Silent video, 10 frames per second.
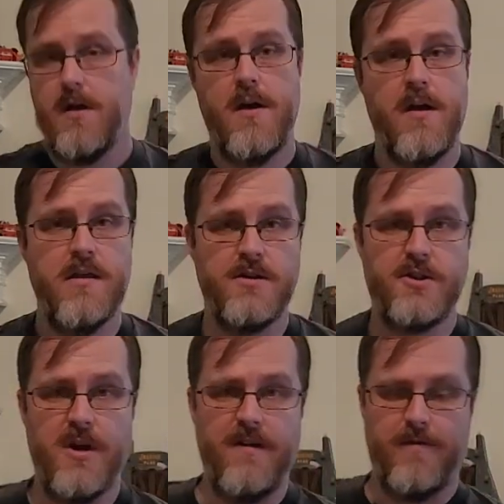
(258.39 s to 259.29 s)
And then
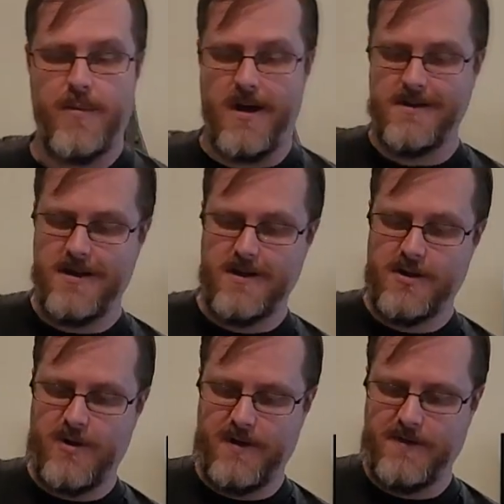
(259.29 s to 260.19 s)
shake for about 10 to
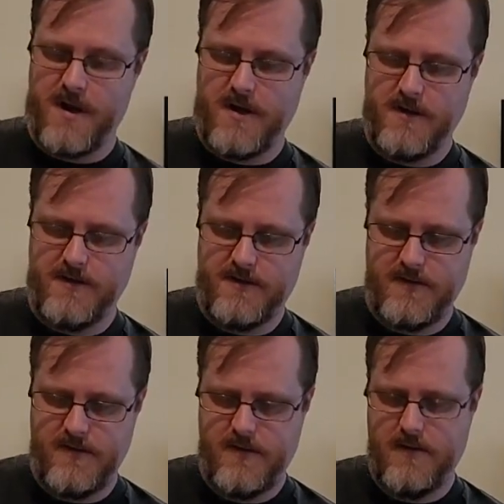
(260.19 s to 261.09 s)
12 seconds.
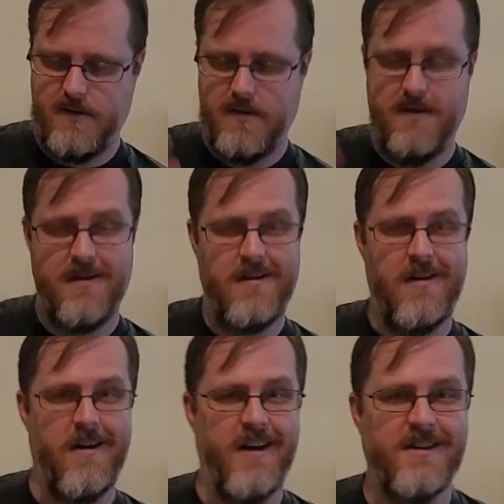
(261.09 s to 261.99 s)

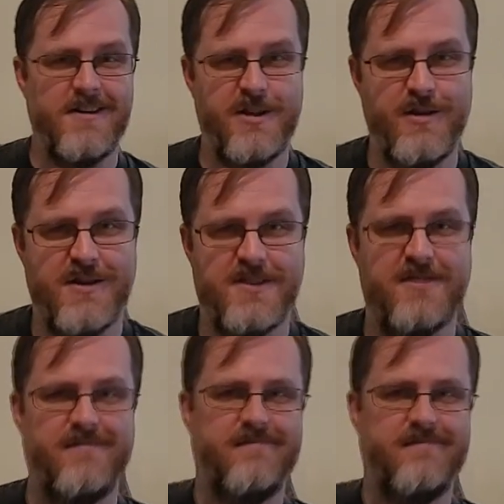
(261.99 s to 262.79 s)
All right, let's do this.